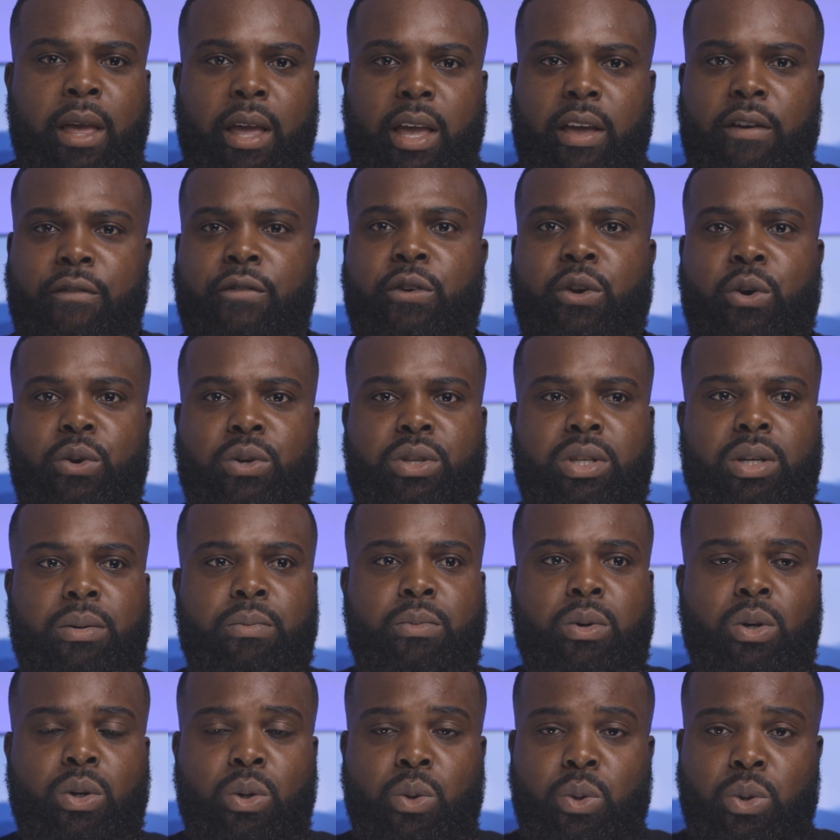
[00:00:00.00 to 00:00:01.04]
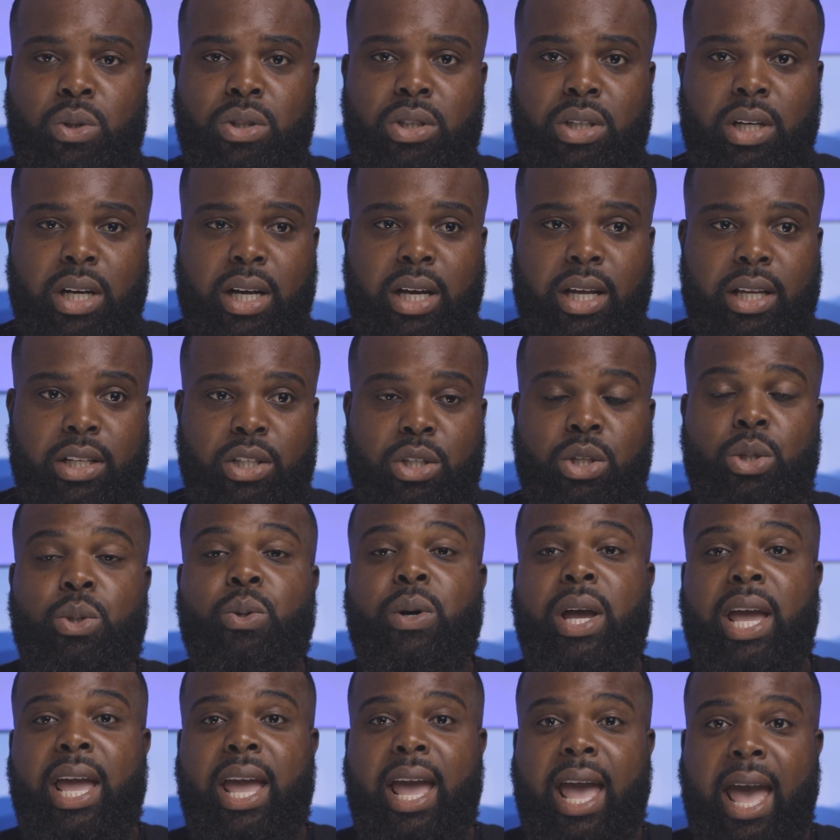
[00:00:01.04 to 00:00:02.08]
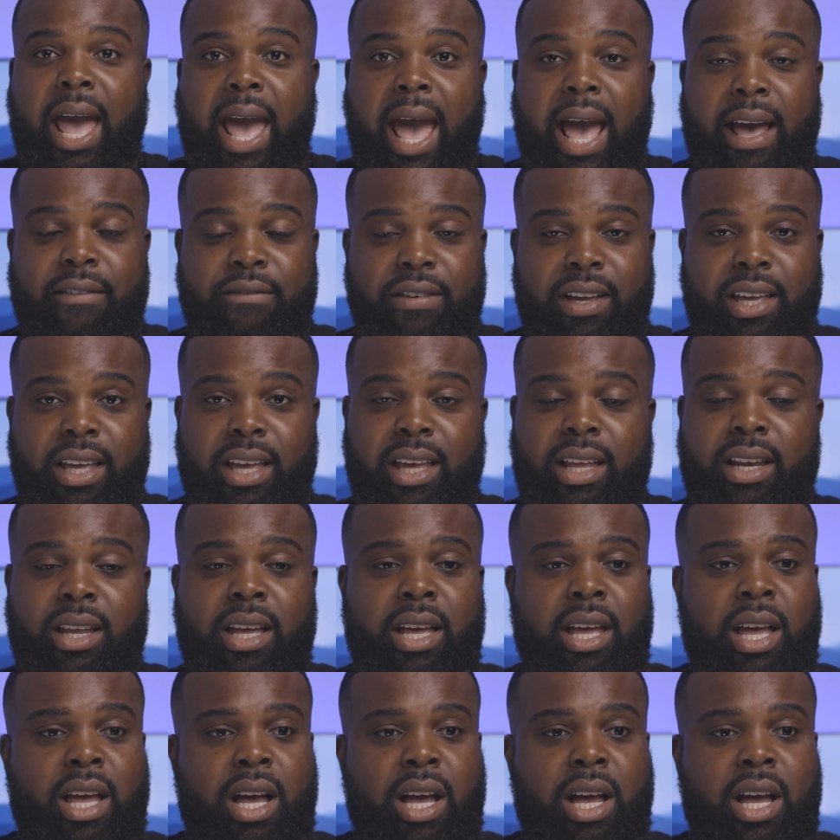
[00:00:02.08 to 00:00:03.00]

If you're someone who's a 2A advocate,